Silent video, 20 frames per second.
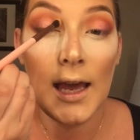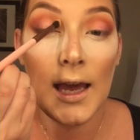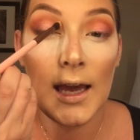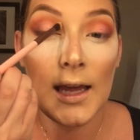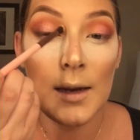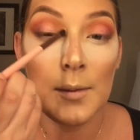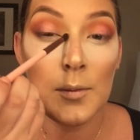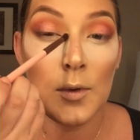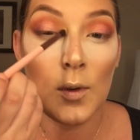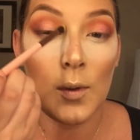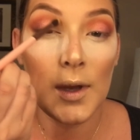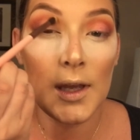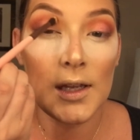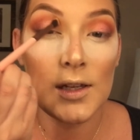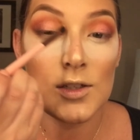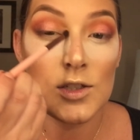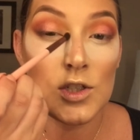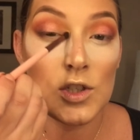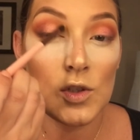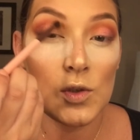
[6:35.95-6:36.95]
and I'm
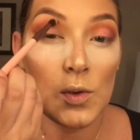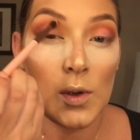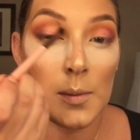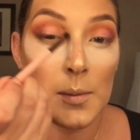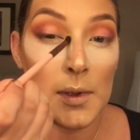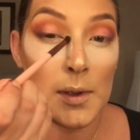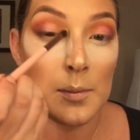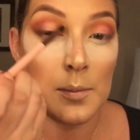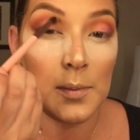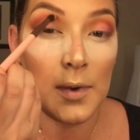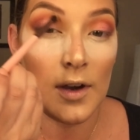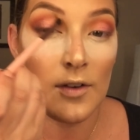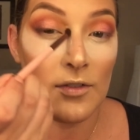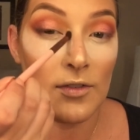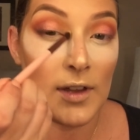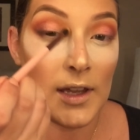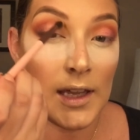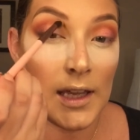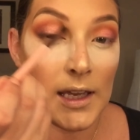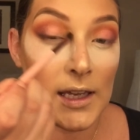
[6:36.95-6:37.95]
going to be
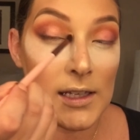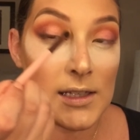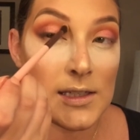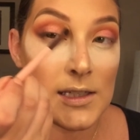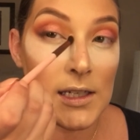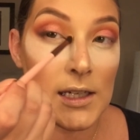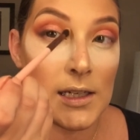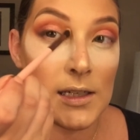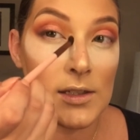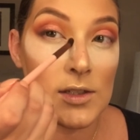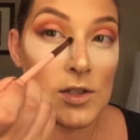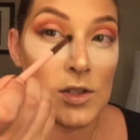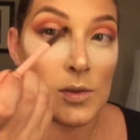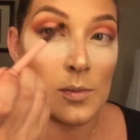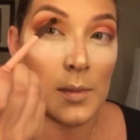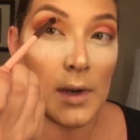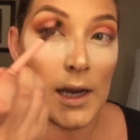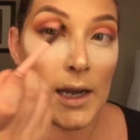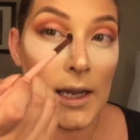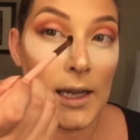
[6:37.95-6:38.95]
buffing it into
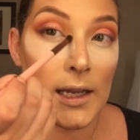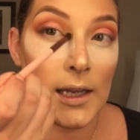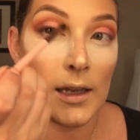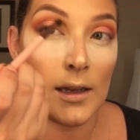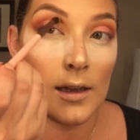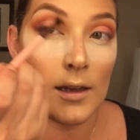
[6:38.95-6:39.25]
my